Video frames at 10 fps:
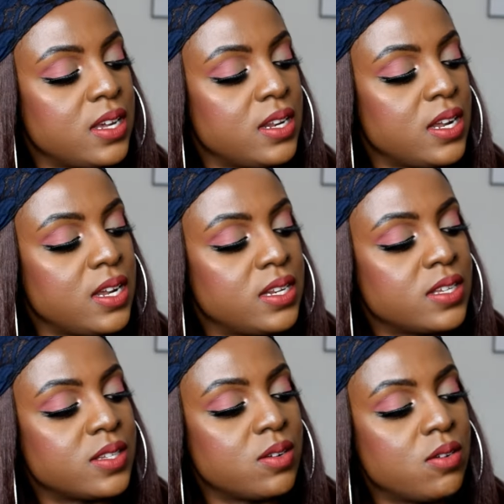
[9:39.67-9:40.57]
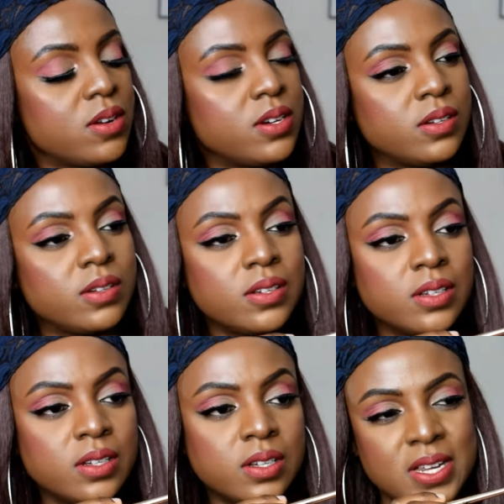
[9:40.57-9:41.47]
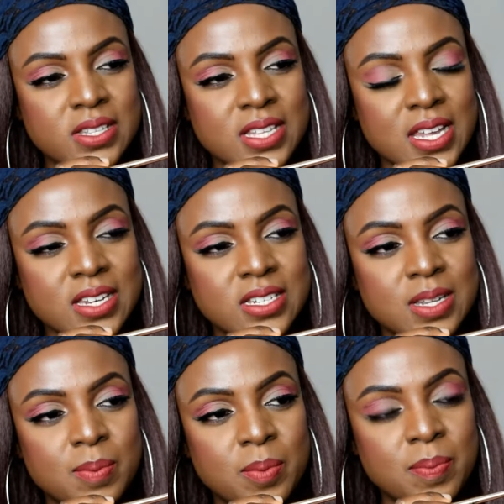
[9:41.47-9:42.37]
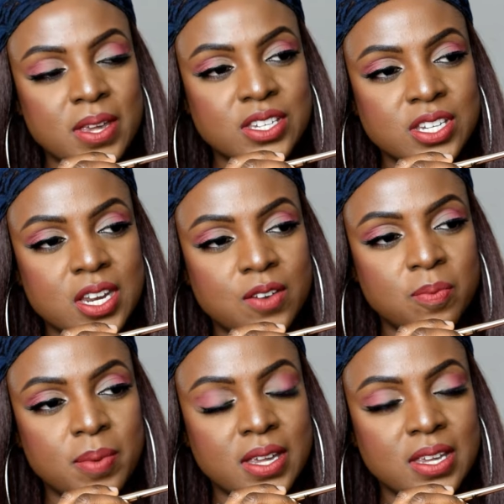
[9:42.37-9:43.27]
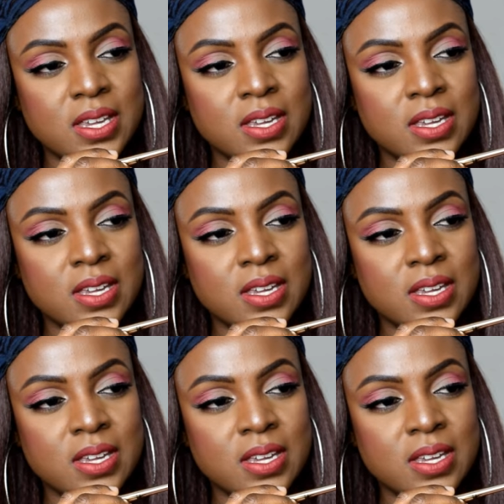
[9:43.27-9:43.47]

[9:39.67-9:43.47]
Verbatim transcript: and then this other it's like a deeper pink shade of pink